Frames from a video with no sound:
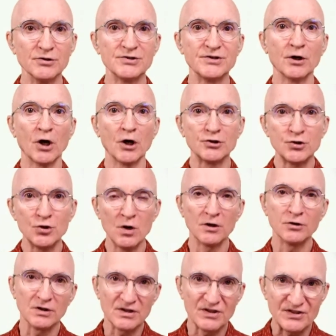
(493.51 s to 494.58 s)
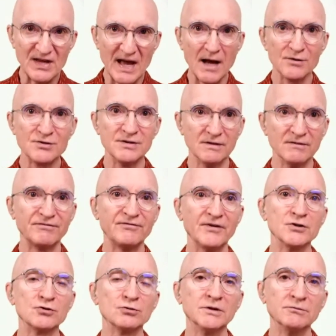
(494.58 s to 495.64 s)
There are 200,000
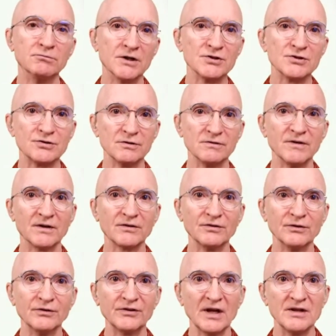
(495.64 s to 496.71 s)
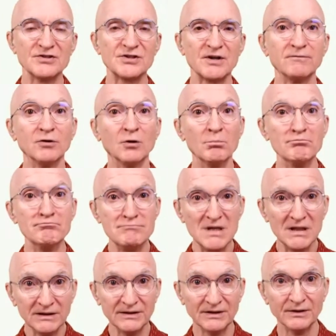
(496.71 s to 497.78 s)
federally registered vessels and several
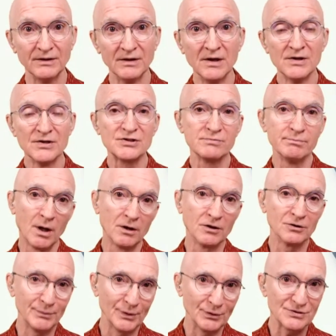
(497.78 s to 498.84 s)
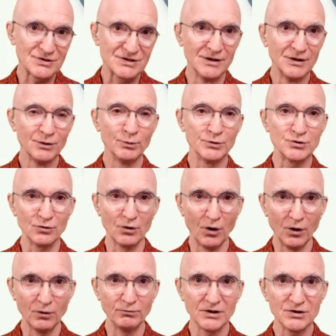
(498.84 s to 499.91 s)
million smaller boats, which are all
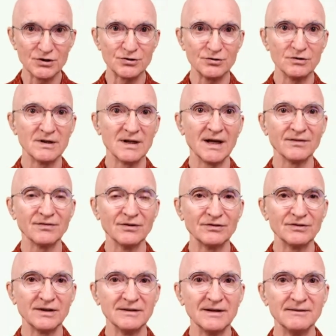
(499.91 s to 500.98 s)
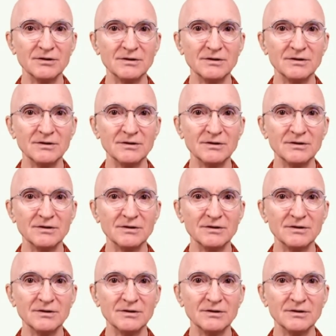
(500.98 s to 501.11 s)
registered at the state level.